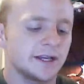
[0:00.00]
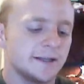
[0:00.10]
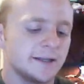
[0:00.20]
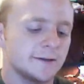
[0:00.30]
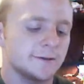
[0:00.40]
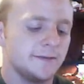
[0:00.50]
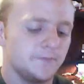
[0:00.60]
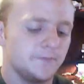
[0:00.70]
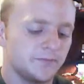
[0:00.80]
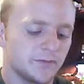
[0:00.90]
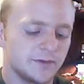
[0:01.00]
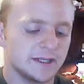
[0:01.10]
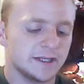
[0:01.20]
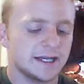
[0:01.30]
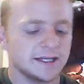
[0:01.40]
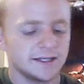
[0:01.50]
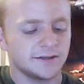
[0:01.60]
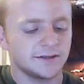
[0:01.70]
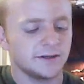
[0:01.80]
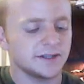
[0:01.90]
in the cream really nicely
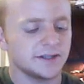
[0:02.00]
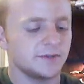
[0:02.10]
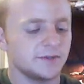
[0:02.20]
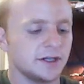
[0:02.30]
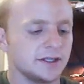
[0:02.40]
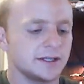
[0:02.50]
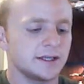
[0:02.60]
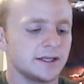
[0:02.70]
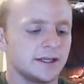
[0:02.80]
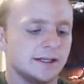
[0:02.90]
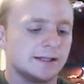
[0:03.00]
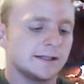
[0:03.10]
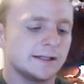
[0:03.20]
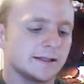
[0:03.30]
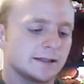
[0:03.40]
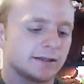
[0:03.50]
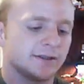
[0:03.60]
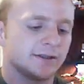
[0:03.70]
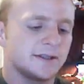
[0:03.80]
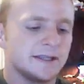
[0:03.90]
into all the spots,
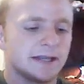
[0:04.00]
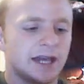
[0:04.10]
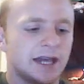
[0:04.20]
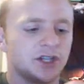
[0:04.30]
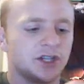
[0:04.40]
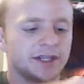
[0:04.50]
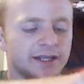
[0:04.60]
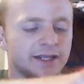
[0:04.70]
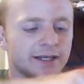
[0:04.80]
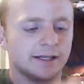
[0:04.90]
close to the edges.